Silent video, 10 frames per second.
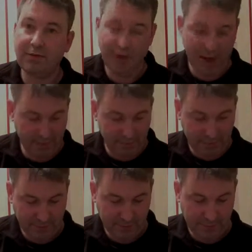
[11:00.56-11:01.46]
fret,
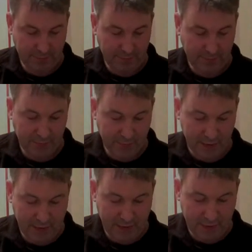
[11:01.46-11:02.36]

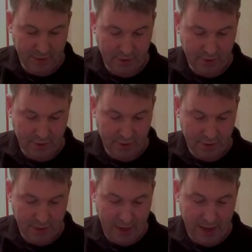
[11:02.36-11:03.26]
7th
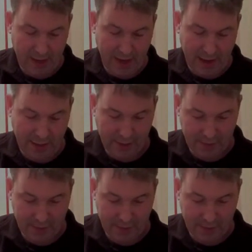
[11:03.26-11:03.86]
and the 9th.